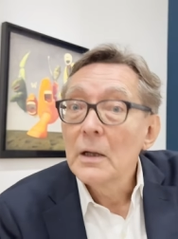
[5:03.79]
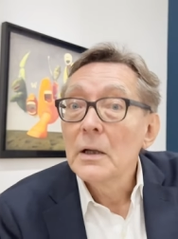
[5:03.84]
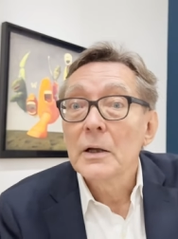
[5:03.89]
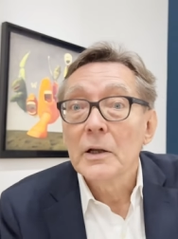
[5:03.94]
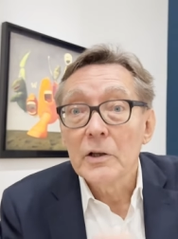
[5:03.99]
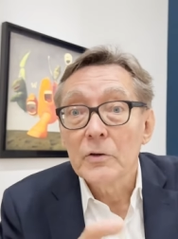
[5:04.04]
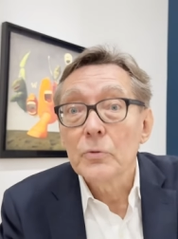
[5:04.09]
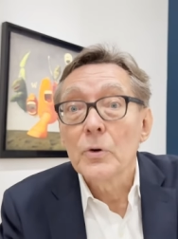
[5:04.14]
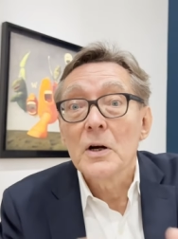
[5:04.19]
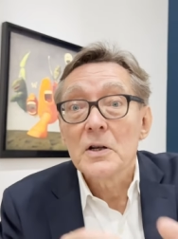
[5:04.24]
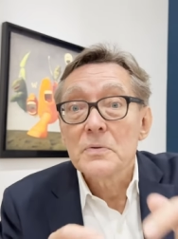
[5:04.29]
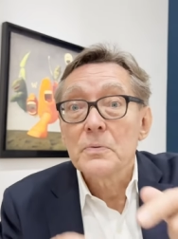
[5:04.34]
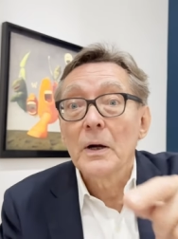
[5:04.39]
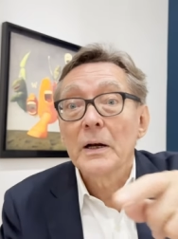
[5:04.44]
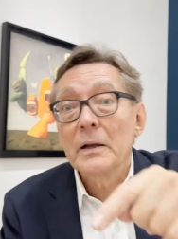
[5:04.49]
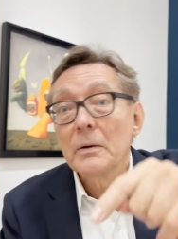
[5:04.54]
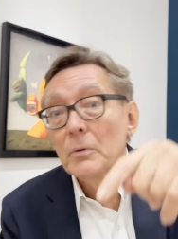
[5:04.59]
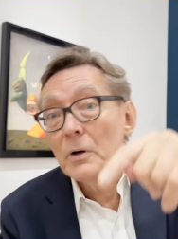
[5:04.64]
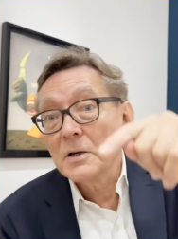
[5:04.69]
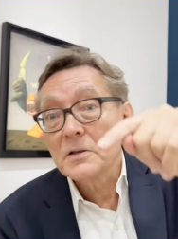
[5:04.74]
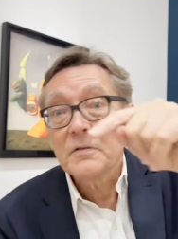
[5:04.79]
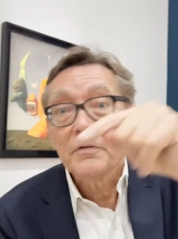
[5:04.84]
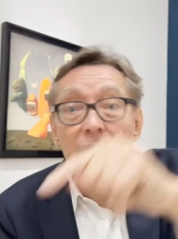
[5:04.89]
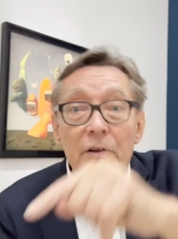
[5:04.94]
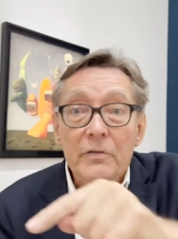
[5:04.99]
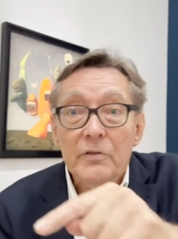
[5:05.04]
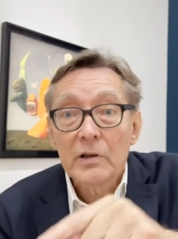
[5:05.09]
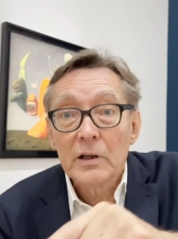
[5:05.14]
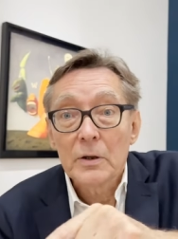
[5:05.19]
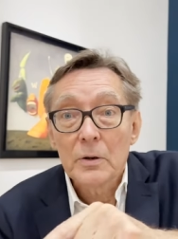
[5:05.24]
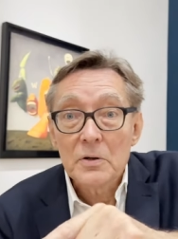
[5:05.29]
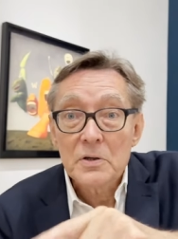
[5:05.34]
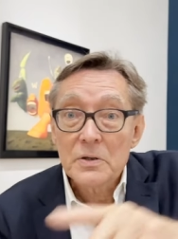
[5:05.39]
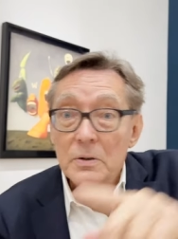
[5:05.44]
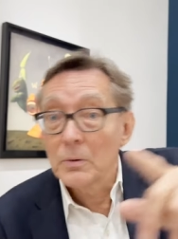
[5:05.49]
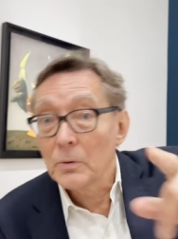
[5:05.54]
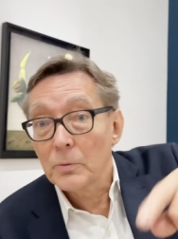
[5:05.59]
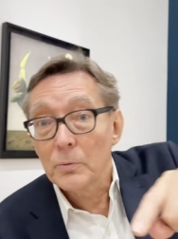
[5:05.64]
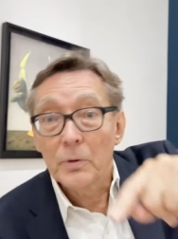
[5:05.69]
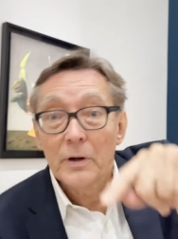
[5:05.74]
it was when he was 50 years
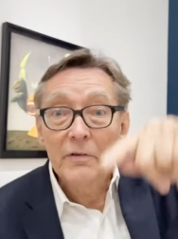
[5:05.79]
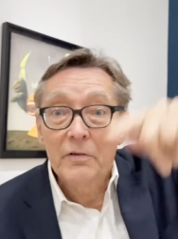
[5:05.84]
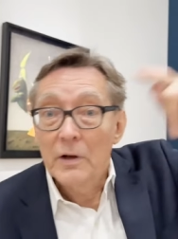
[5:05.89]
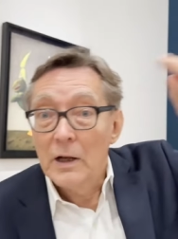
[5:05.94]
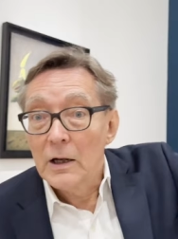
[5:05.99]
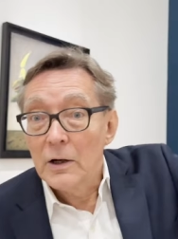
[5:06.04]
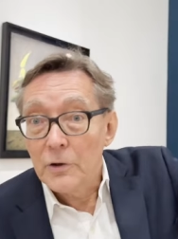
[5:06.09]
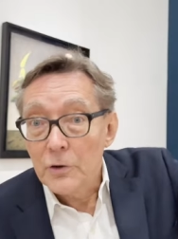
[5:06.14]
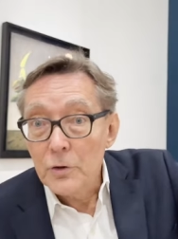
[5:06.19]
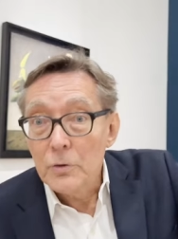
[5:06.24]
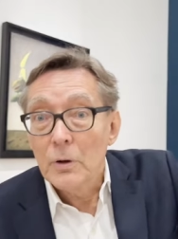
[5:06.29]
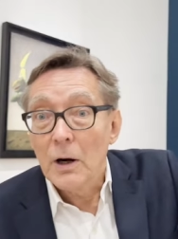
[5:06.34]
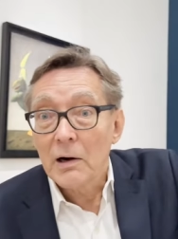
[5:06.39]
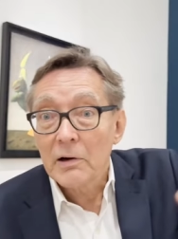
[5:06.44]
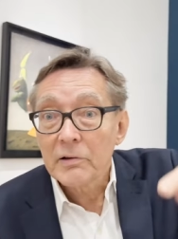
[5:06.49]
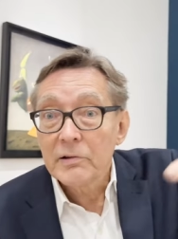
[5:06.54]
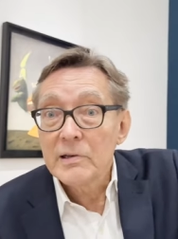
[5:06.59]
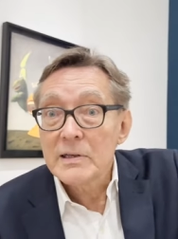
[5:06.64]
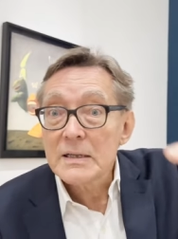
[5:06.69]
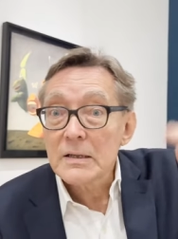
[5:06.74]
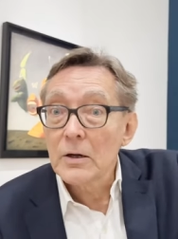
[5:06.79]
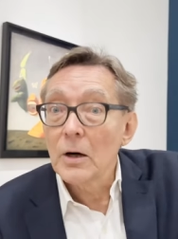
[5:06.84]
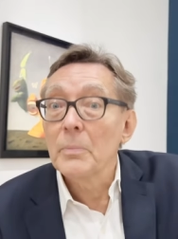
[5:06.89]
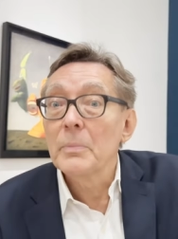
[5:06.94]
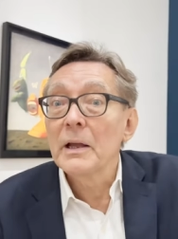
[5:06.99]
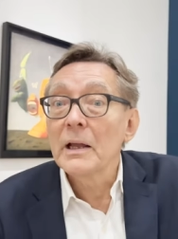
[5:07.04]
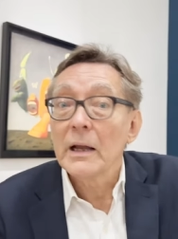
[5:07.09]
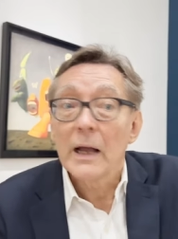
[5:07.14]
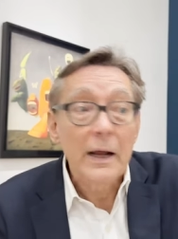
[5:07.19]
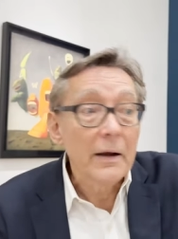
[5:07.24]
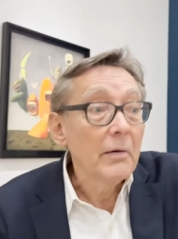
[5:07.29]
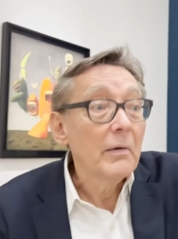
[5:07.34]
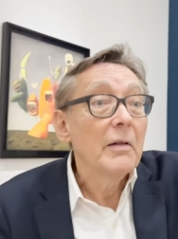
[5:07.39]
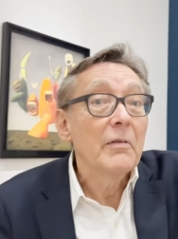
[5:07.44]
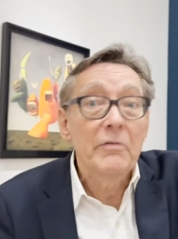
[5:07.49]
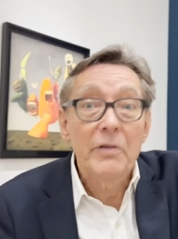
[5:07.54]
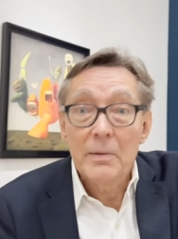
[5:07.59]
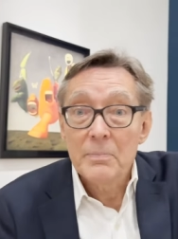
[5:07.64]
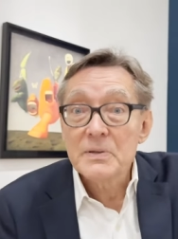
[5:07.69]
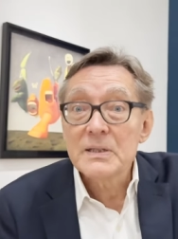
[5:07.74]
old with new artists coming and
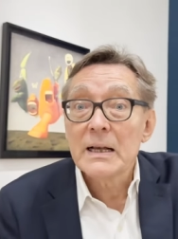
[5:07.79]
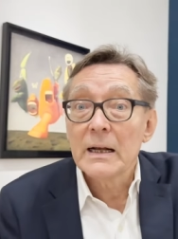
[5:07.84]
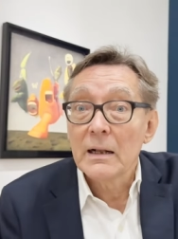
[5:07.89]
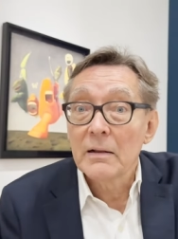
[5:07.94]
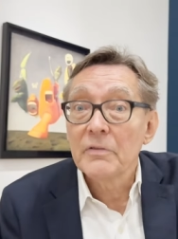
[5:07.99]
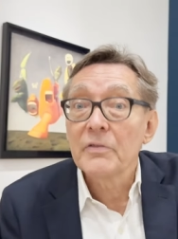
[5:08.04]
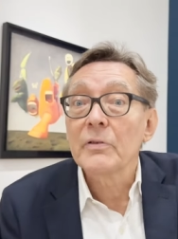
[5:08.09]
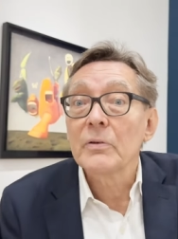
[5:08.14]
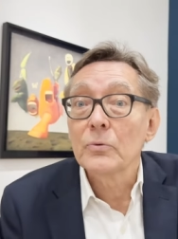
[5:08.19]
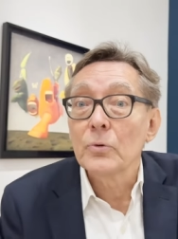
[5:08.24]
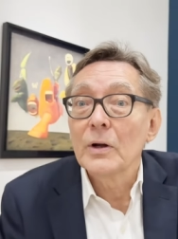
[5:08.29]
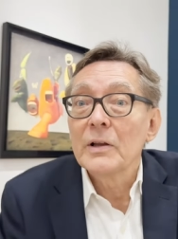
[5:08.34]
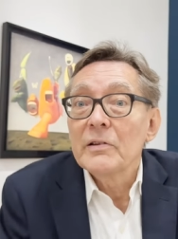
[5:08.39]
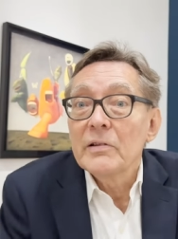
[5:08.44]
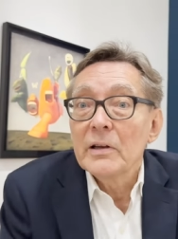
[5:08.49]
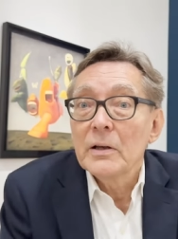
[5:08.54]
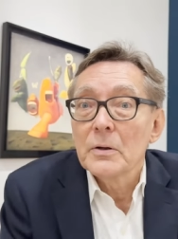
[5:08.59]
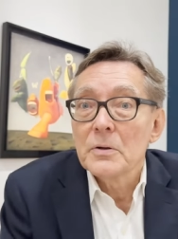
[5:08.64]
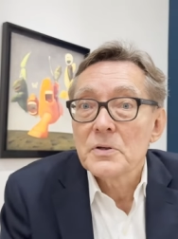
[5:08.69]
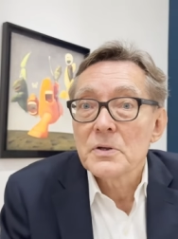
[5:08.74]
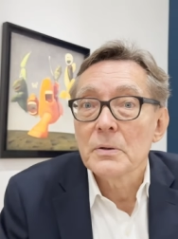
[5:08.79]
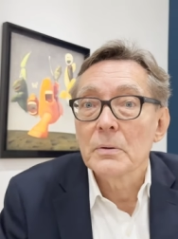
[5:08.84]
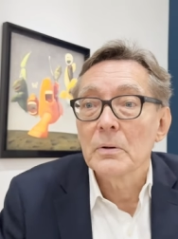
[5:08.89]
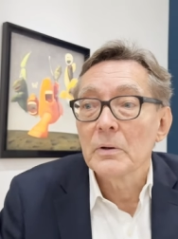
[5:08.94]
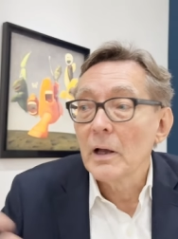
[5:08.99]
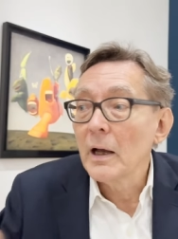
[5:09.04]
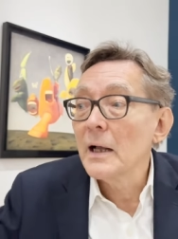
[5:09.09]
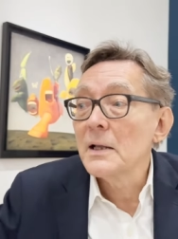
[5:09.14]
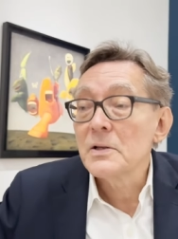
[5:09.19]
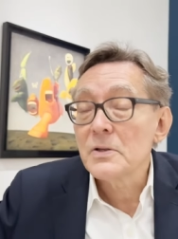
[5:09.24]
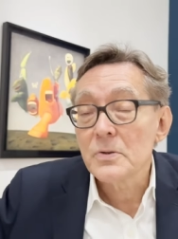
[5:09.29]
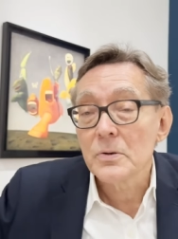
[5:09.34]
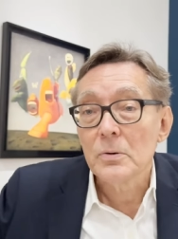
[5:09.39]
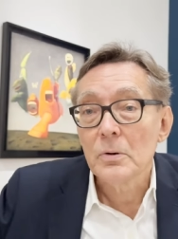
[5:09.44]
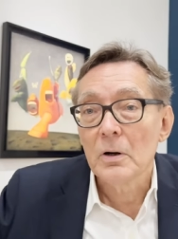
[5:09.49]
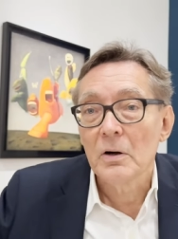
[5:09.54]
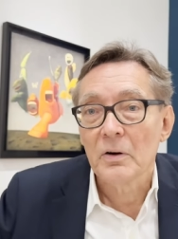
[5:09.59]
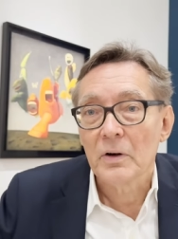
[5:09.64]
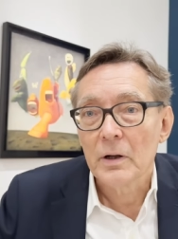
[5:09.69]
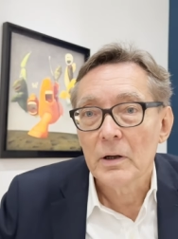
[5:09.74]
themselves 20 years old, and so
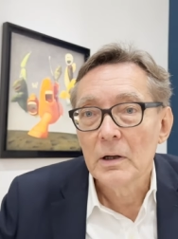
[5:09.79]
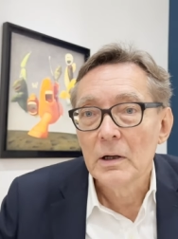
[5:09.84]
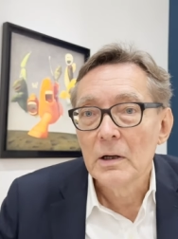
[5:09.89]
on.